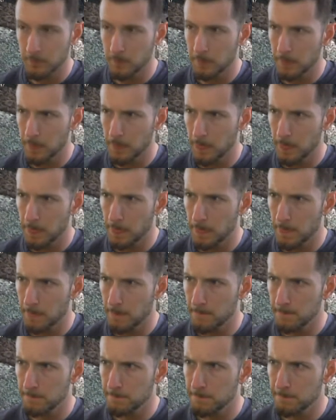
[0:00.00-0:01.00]

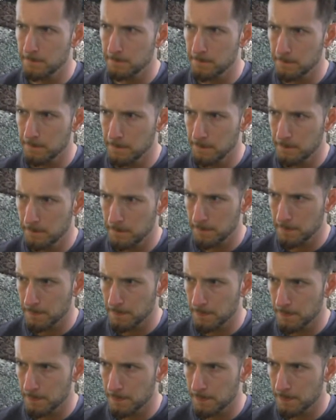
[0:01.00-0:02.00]

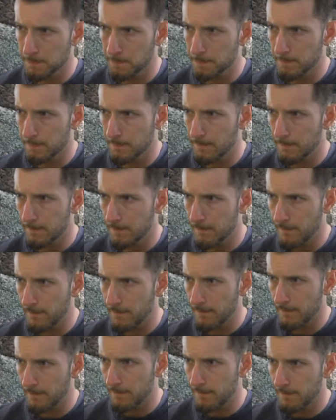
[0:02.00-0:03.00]

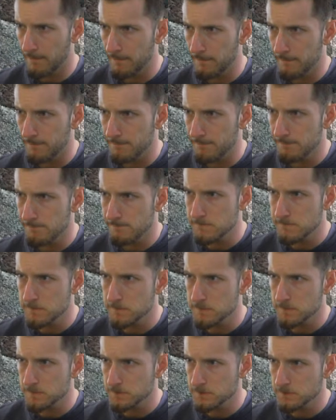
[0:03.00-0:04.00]

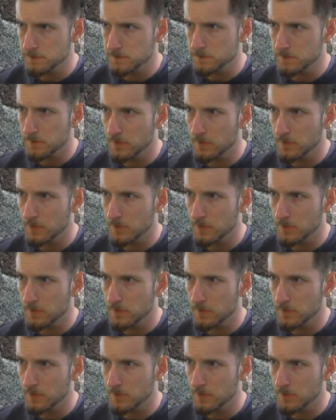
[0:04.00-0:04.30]
Nothing is said.